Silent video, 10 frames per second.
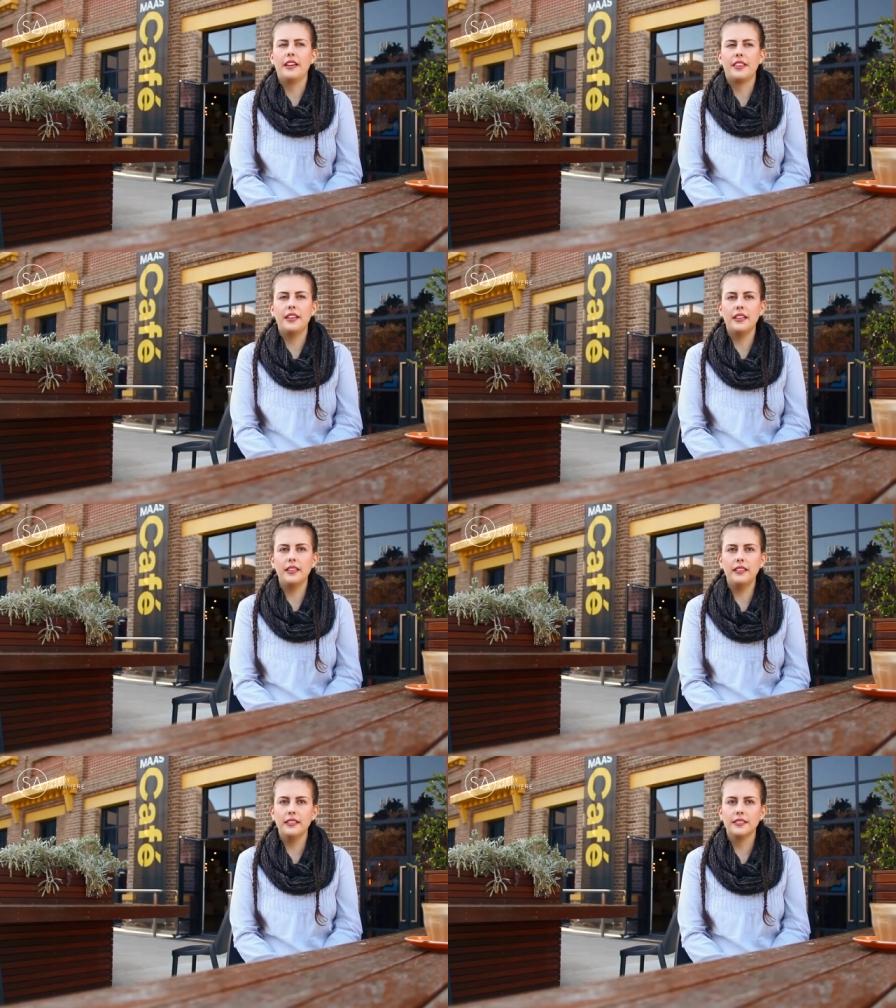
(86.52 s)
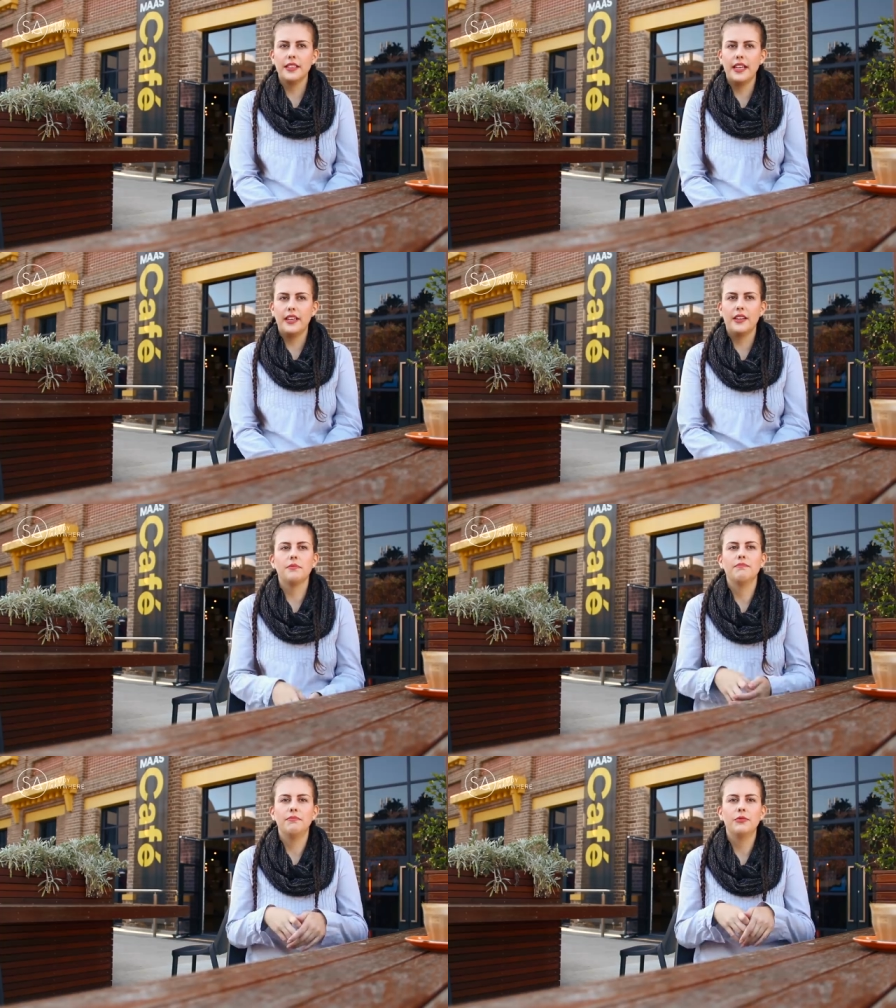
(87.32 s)
I think
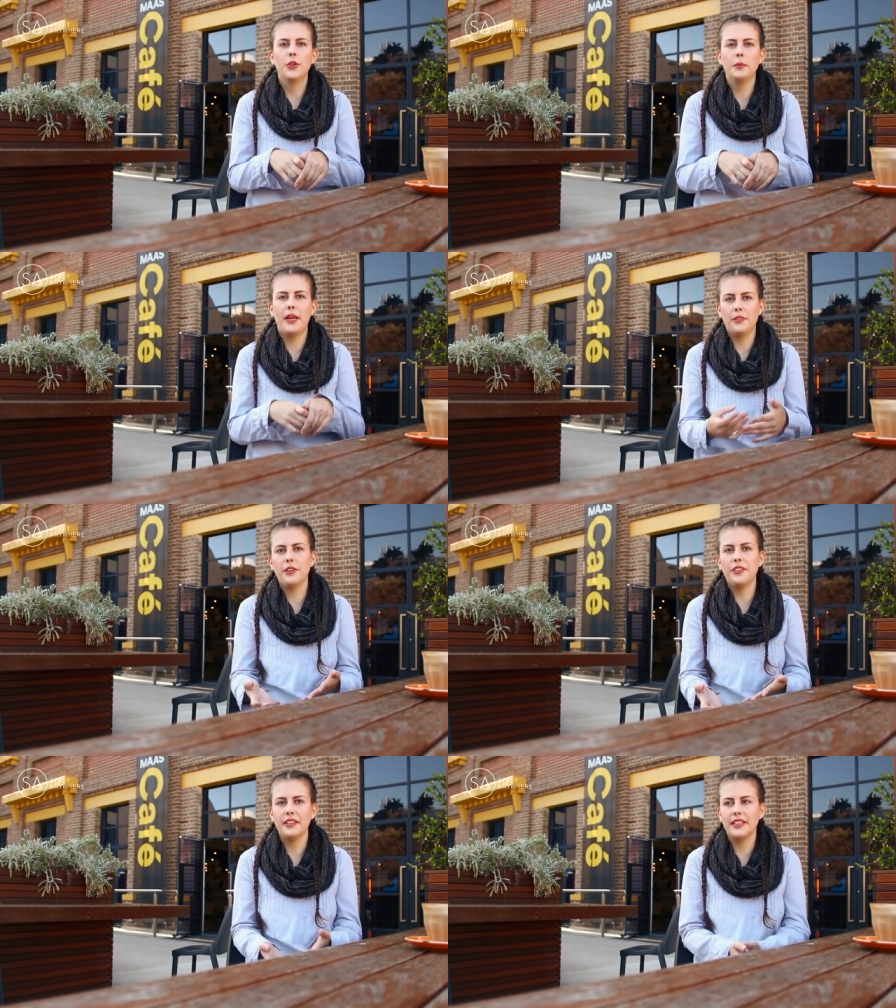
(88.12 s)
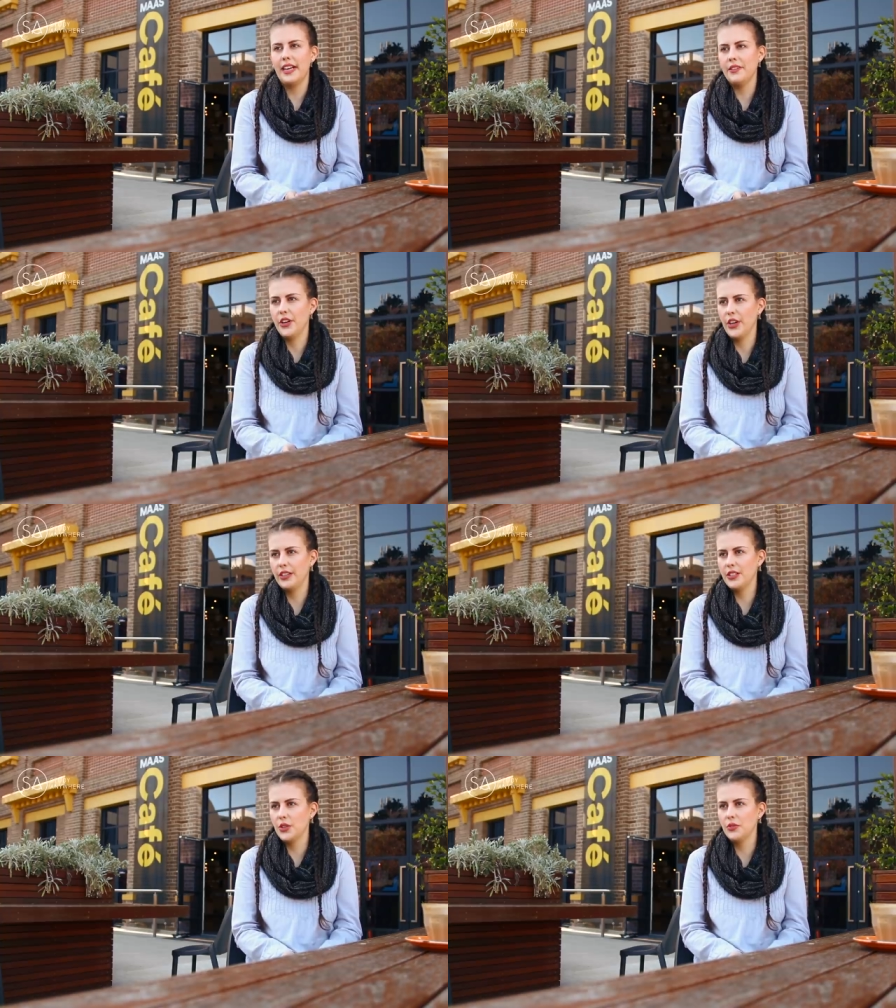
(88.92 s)
um, from everything that I've
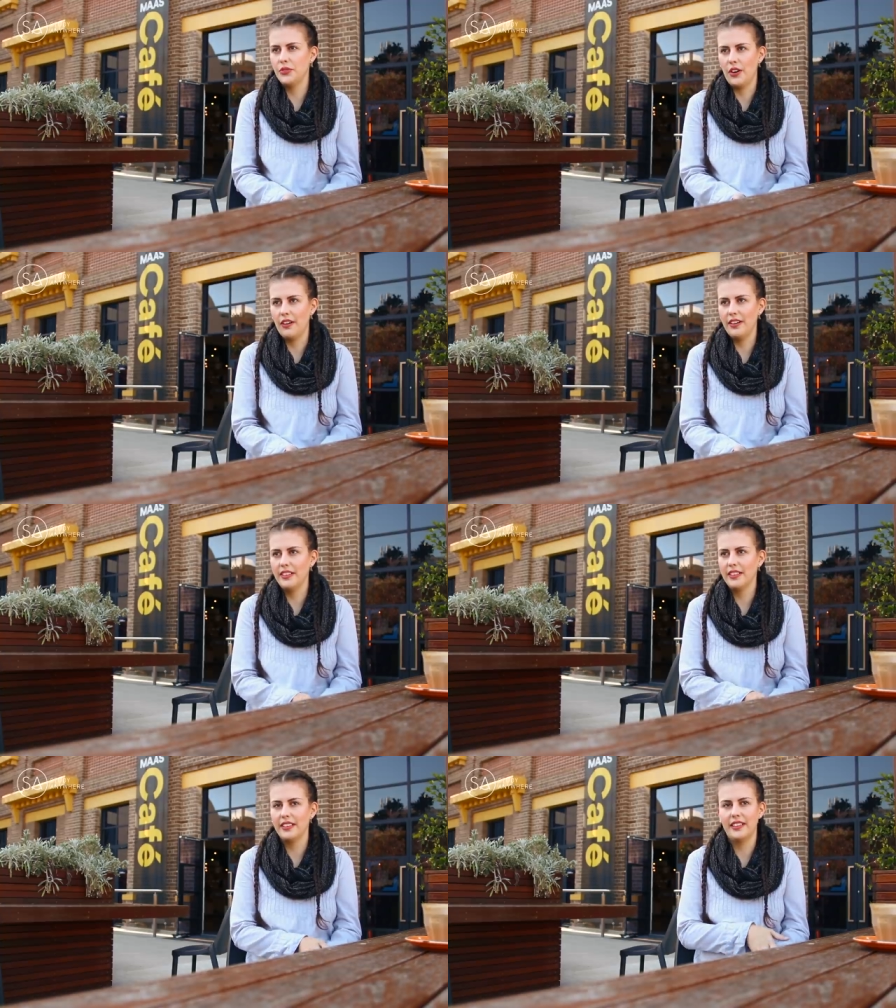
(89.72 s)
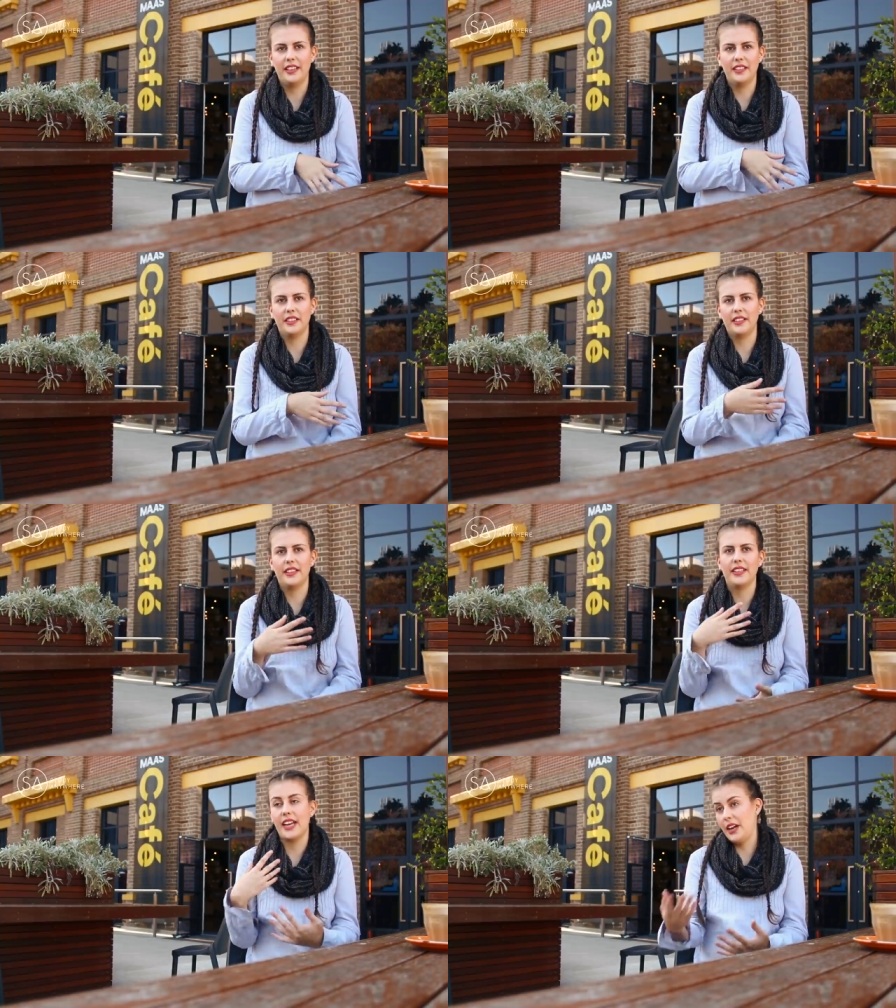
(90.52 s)
heard so far and
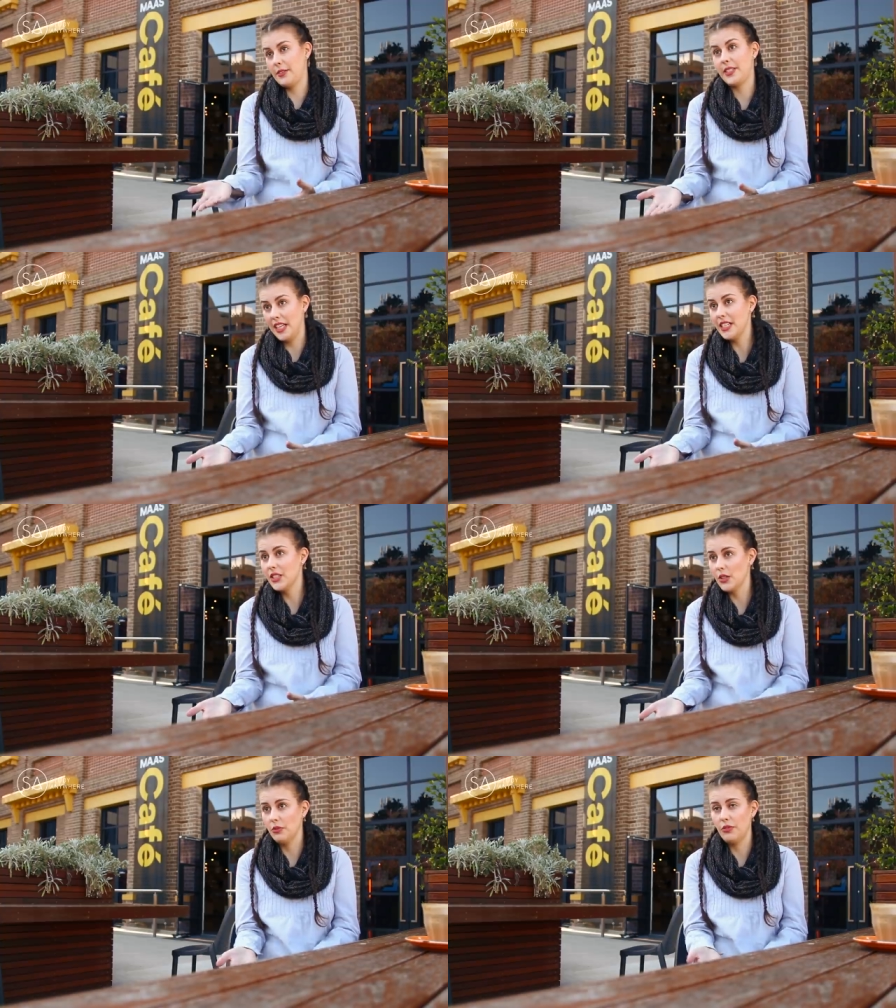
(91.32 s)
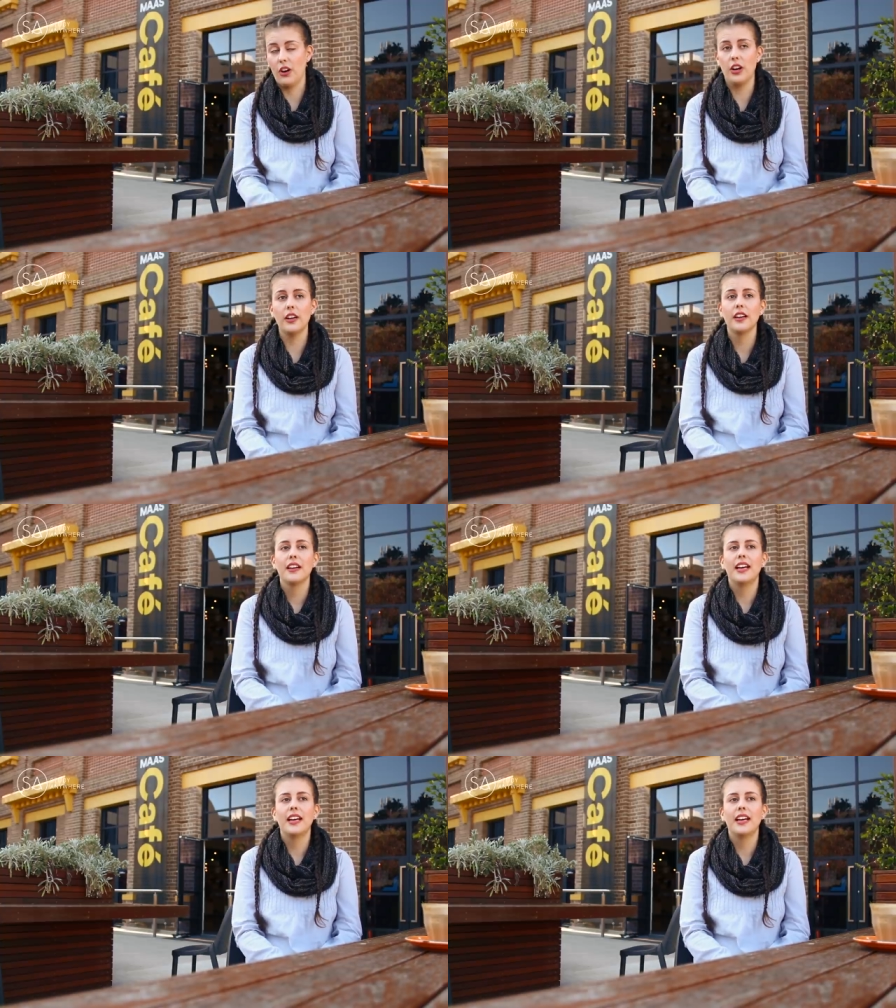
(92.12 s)
that I've seen so far,